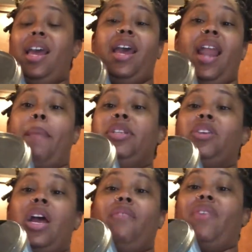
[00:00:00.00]
and I be
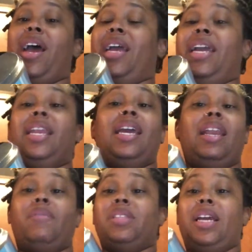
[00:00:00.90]
trying to find any and
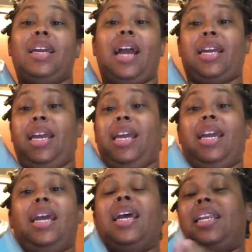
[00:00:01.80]
everything I
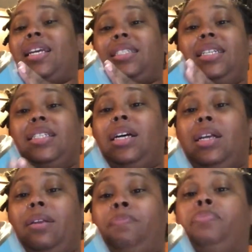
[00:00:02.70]
can that's this color.